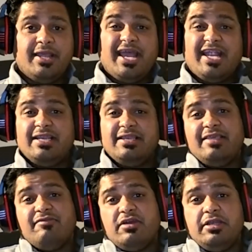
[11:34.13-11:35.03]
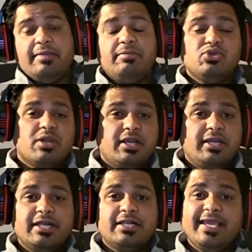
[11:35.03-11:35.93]
And they weren't able to
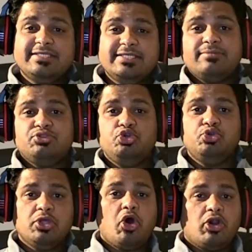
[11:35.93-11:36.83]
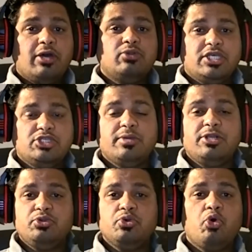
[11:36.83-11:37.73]
conduct the exams due to the lockdowns as well,
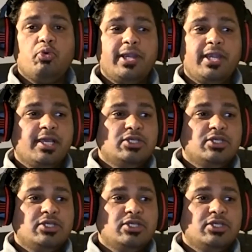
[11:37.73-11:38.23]
due to COVID.